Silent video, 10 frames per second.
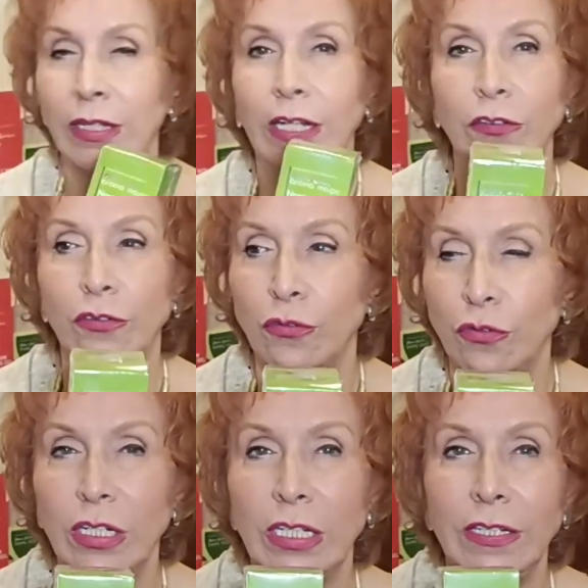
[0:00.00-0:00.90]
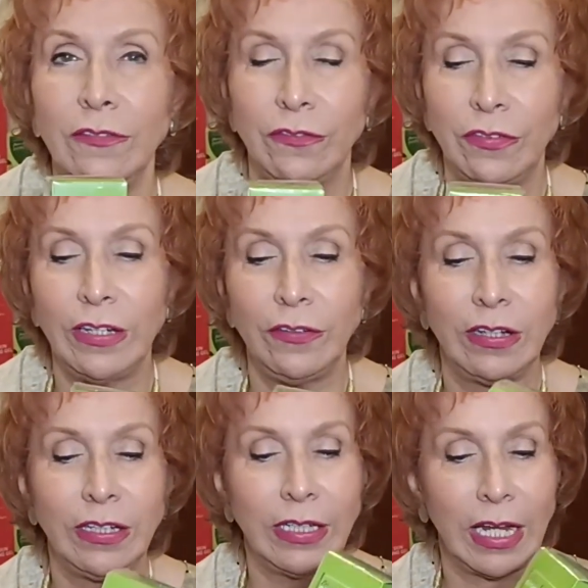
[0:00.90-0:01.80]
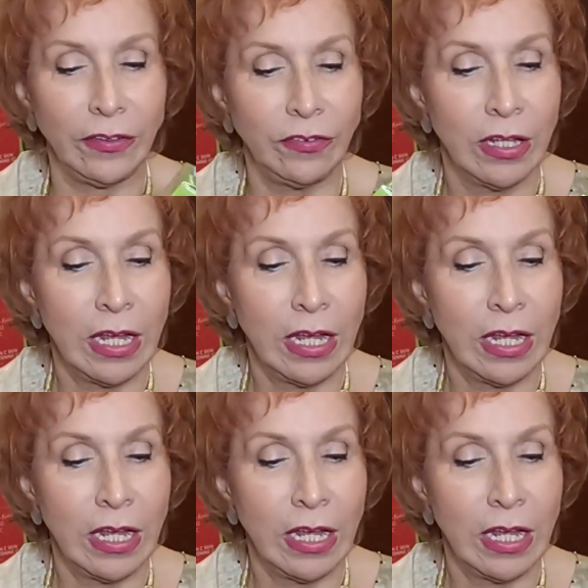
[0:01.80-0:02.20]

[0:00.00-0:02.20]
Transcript: that is really very, very nice.